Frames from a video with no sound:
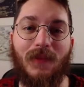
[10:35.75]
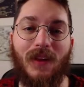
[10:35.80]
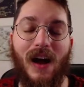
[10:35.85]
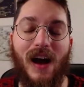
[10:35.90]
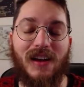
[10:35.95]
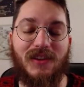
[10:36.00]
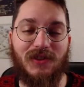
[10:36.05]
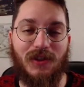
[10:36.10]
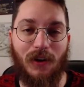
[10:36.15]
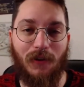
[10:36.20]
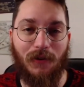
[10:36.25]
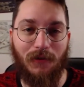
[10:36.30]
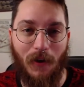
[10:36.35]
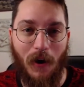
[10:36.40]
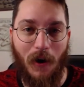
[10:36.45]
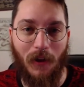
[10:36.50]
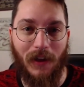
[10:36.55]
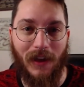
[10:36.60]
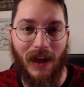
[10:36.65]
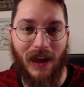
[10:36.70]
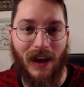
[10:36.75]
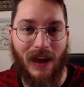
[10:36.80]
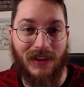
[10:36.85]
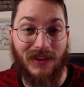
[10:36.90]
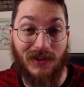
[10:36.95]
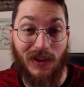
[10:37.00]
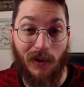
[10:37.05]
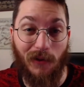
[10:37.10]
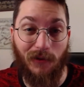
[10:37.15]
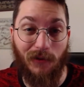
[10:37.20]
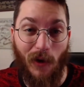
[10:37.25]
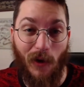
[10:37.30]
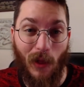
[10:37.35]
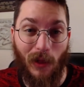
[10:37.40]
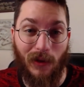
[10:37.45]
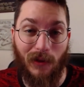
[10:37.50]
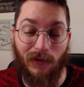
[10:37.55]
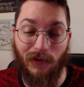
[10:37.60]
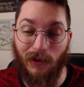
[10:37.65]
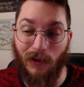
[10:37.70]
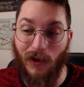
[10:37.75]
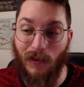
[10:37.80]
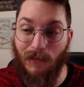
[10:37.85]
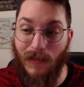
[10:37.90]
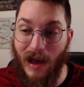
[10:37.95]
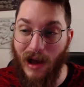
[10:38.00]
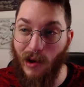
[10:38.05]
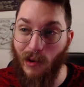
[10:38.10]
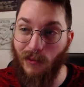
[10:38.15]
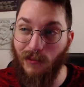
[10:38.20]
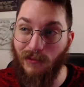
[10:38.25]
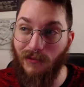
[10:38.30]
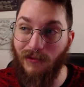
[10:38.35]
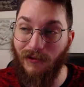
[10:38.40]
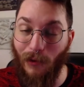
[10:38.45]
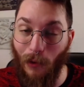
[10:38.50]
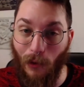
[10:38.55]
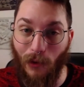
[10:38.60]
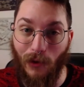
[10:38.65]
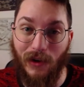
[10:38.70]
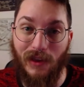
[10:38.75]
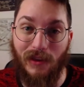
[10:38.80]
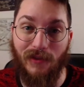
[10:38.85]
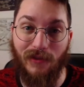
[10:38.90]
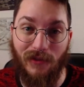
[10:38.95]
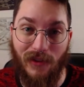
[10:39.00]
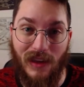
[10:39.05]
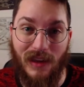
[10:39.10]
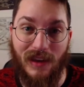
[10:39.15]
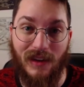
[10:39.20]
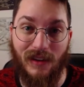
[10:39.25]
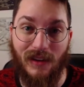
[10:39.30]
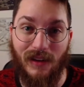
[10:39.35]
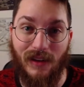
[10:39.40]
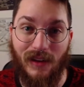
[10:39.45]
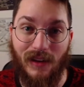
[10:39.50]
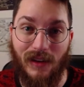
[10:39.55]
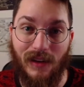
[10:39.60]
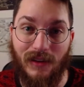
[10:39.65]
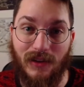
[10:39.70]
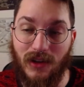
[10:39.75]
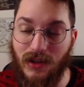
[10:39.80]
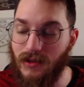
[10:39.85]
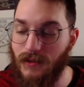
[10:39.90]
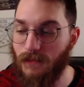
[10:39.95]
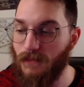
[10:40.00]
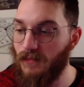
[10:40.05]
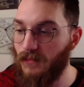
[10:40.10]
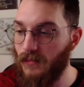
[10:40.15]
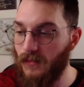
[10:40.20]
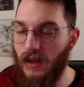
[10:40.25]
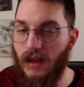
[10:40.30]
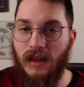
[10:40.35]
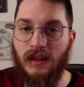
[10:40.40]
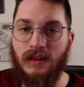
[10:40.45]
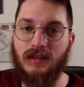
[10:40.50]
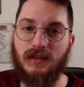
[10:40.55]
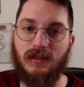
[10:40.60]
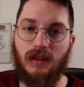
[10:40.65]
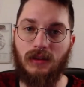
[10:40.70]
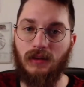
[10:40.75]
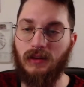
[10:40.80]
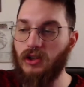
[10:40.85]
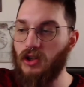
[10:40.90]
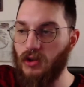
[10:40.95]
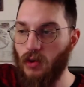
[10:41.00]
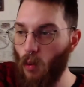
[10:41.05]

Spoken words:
And I start falling for about 40 feet. Just instantly, just